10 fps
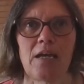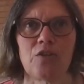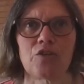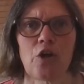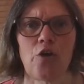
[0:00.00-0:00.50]

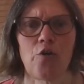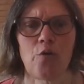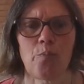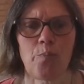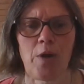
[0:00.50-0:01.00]

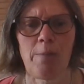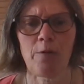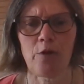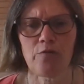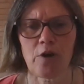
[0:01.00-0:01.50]
So
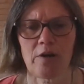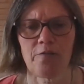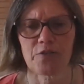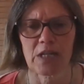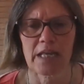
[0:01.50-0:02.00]
people who've got
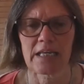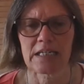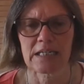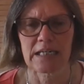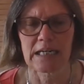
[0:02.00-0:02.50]
a
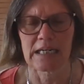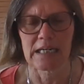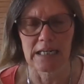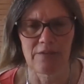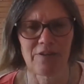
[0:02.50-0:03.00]
sluggish
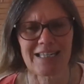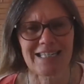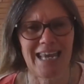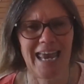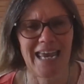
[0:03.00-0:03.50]
liver
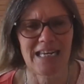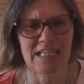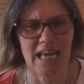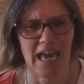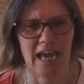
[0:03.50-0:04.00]

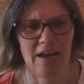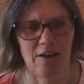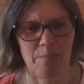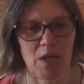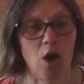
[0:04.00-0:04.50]
tend
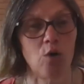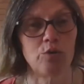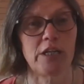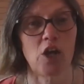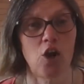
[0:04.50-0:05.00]
to be
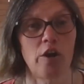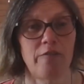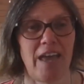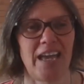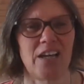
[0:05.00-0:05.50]
holding a lot
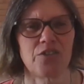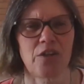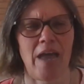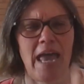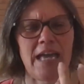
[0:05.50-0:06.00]
of anger.
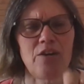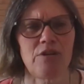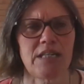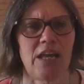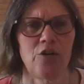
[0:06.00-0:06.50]
So anger
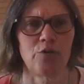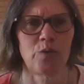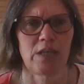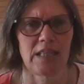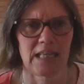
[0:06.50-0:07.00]
is held
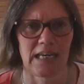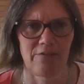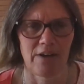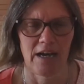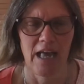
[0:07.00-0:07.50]
within the
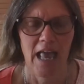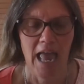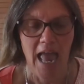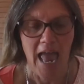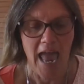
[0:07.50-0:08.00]
liver.
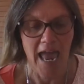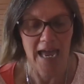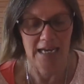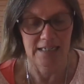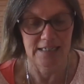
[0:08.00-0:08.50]

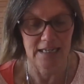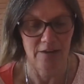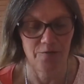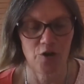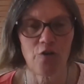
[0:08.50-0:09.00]
And
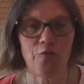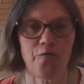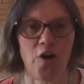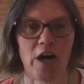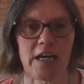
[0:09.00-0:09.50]
if you're
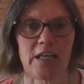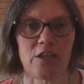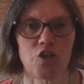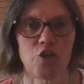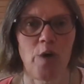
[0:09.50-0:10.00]
finding
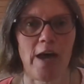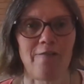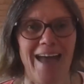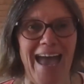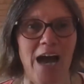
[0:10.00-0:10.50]
that you
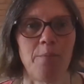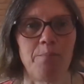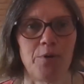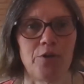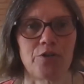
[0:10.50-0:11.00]
have
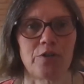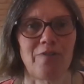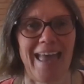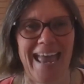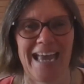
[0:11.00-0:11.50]
outbursts
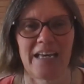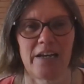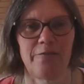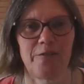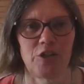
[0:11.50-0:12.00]
of
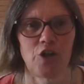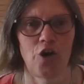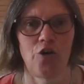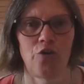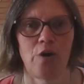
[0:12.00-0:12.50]
anger for
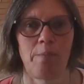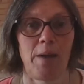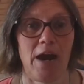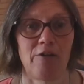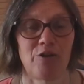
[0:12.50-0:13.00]
no
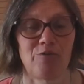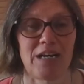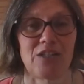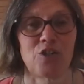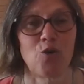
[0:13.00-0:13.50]
apparent
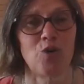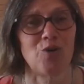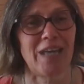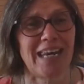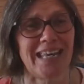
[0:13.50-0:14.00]
reason, or
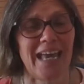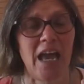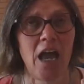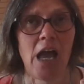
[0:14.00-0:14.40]
you're getting